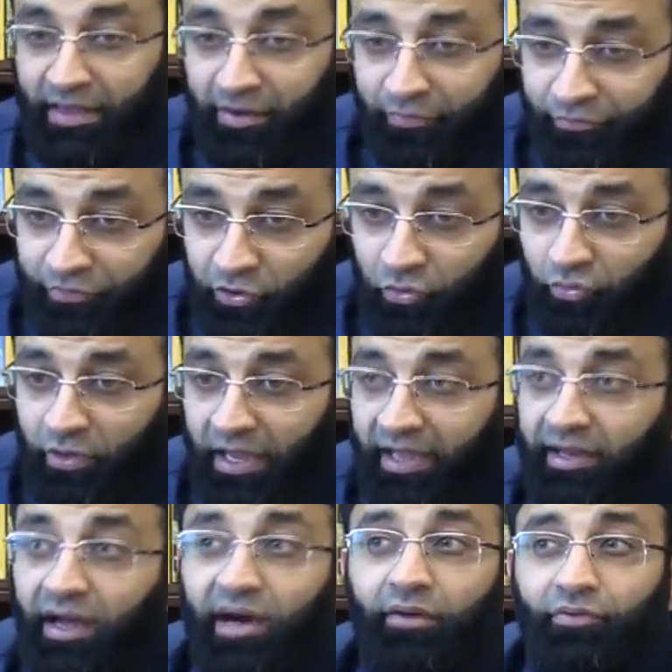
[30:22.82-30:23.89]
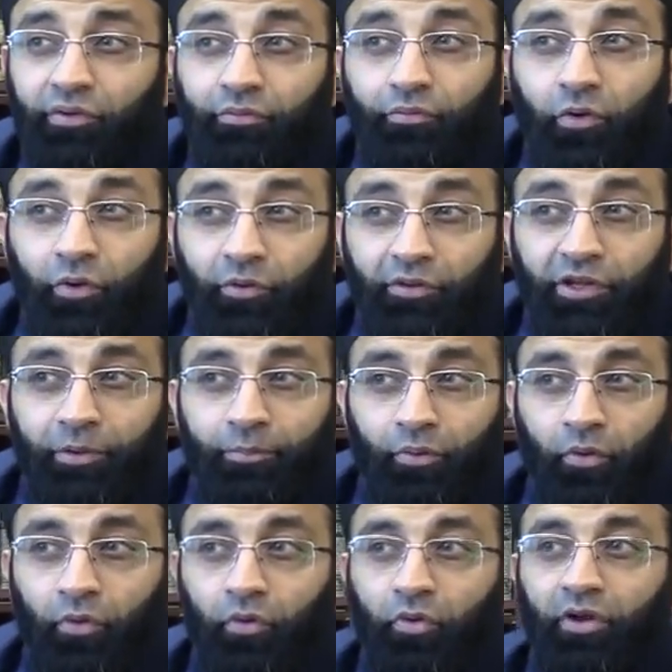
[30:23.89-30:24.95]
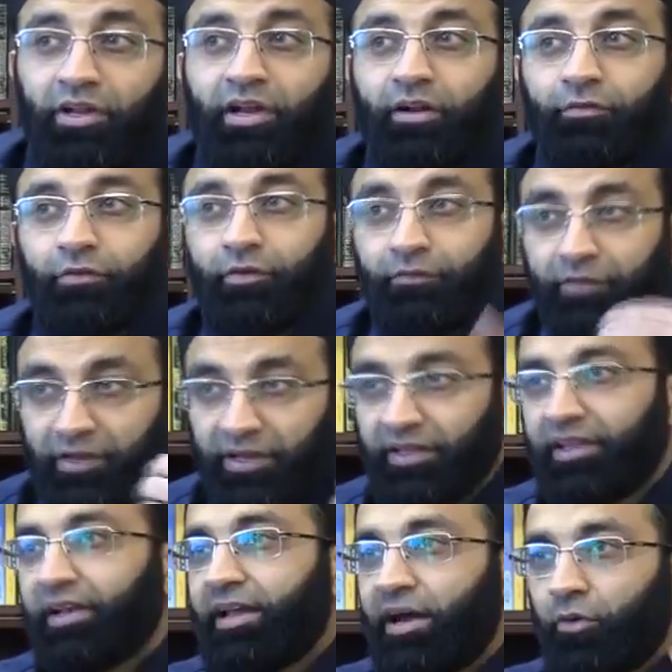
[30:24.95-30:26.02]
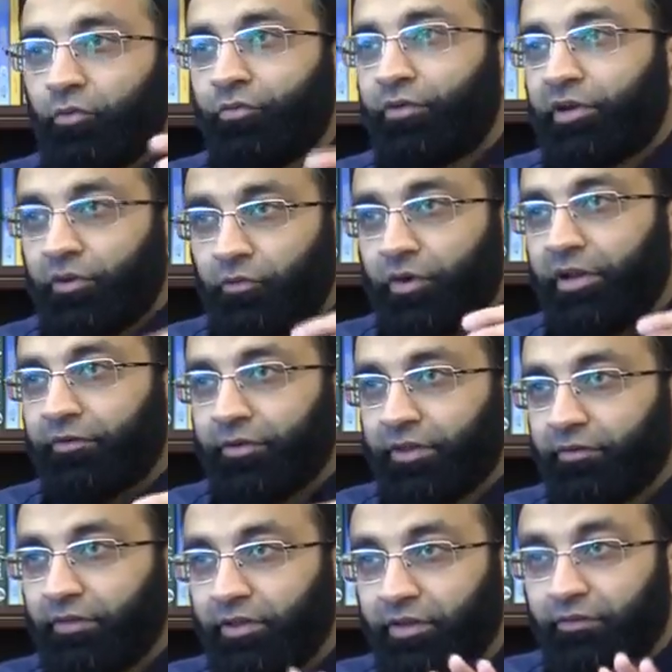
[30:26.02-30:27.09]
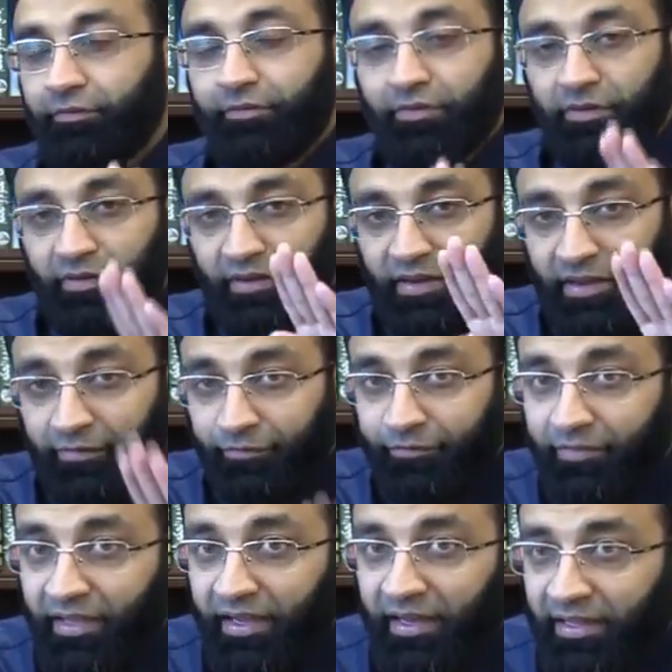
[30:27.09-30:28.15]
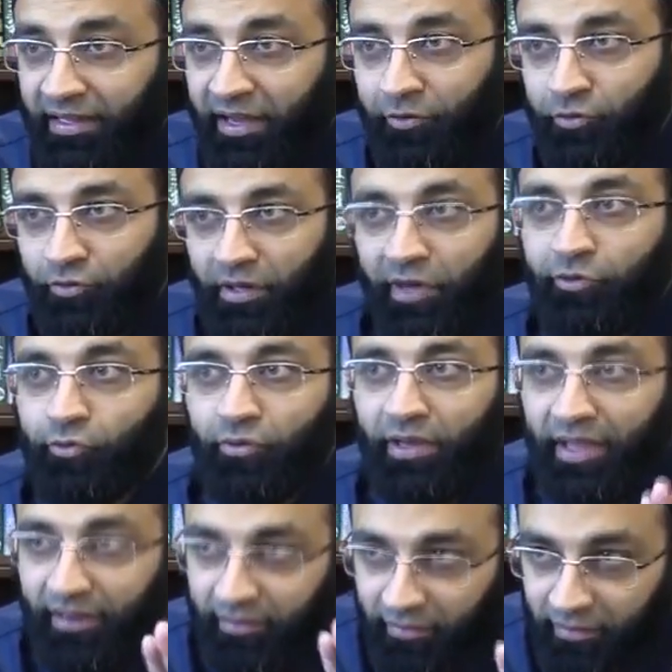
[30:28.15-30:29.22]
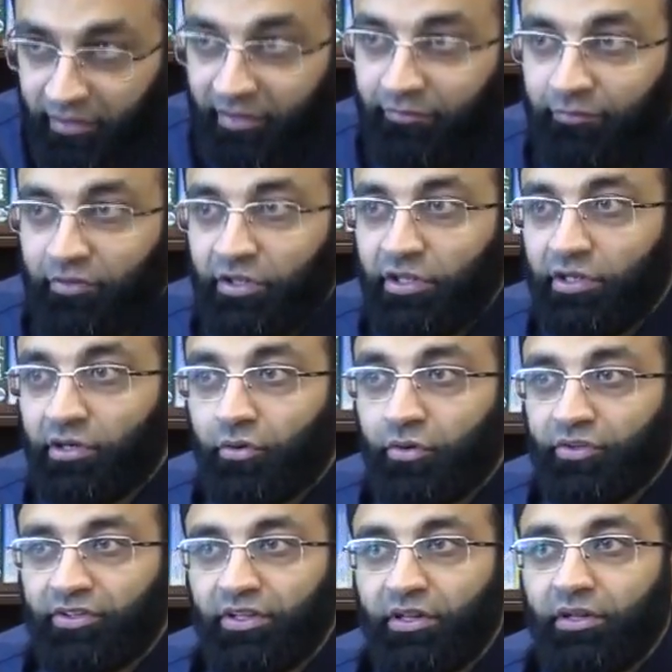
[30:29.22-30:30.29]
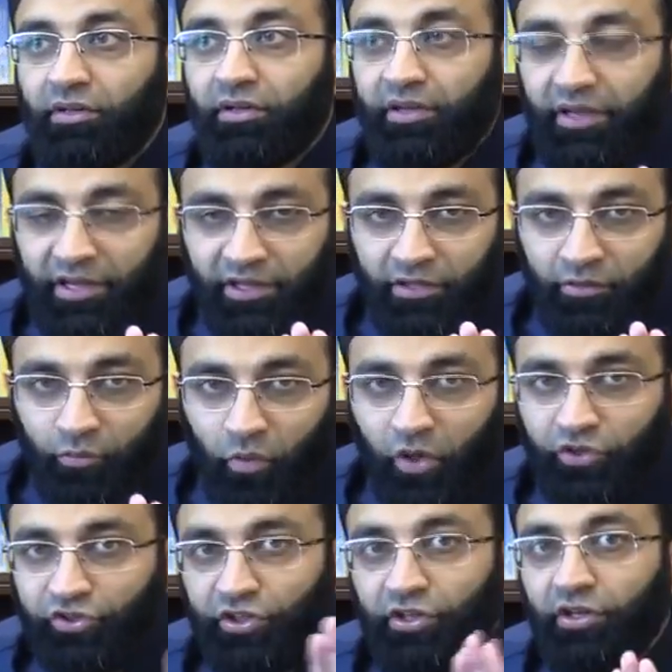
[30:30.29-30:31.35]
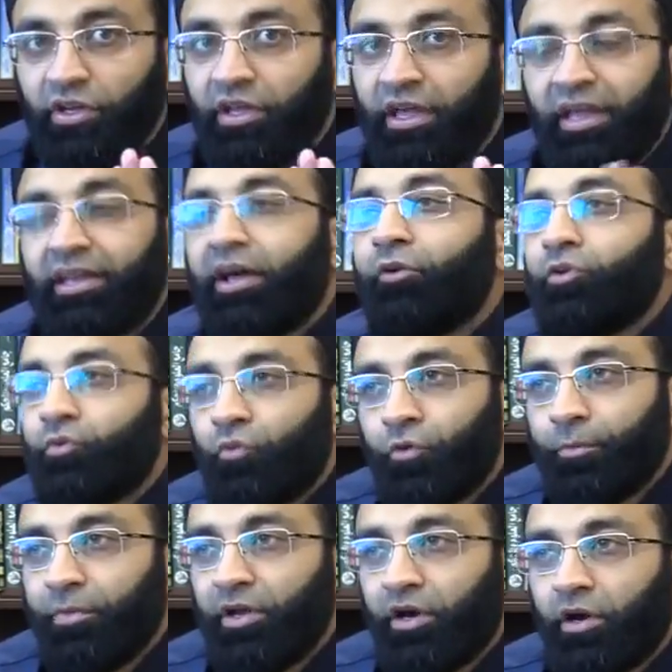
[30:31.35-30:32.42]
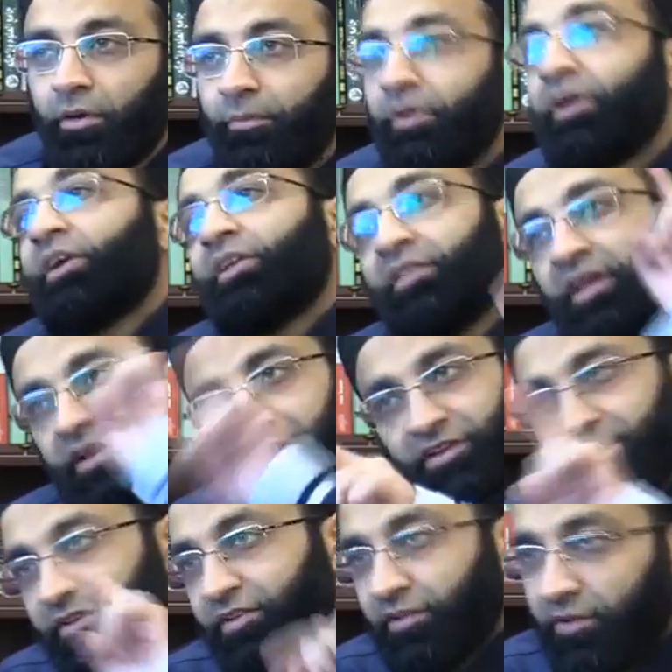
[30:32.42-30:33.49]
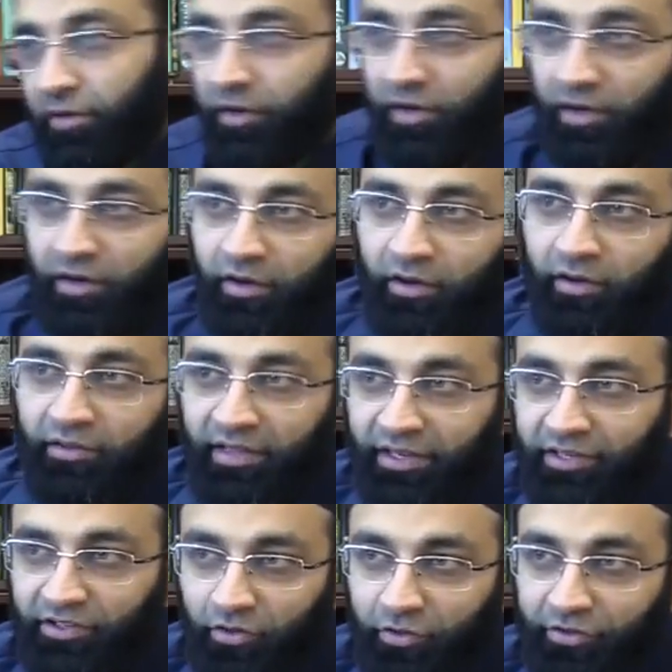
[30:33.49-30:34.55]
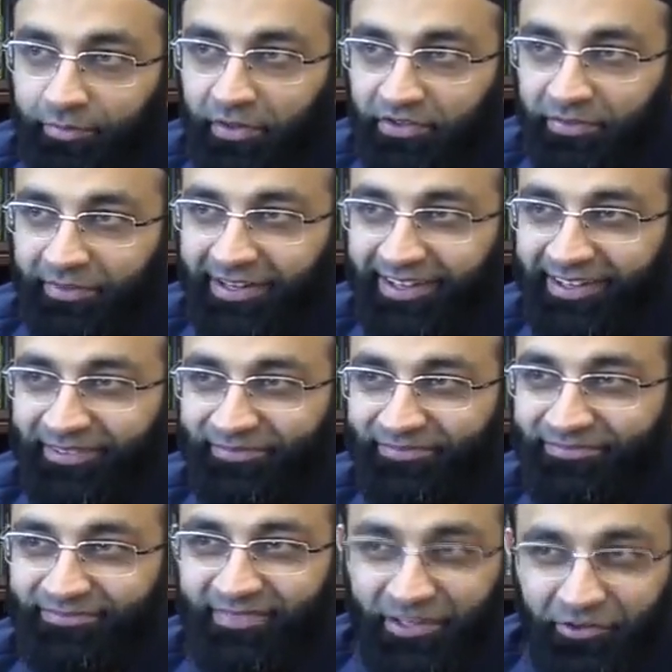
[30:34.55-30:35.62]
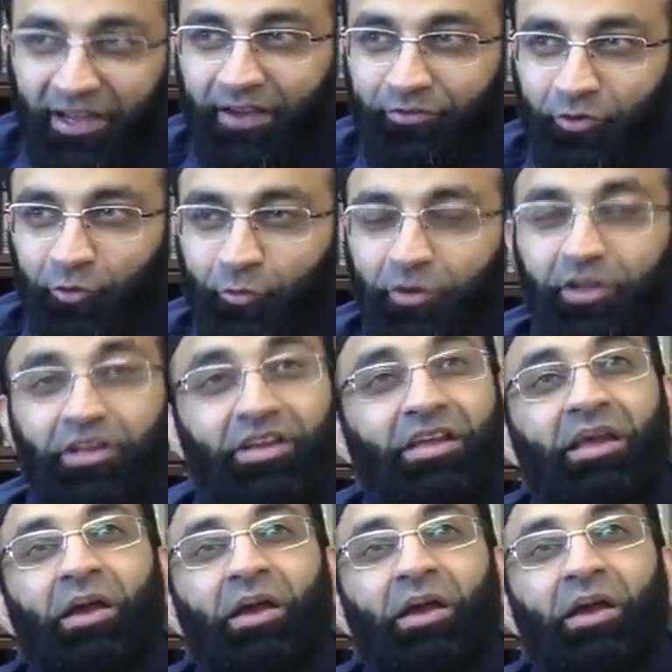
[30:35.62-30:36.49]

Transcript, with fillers: If you can, after following that protocol and after wearing that outfit and whatever they will give, if they allow you now, you can give the ghusl and washing, and now you won't be harmed, then it's uh, then it's your responsibility, then you have to do it.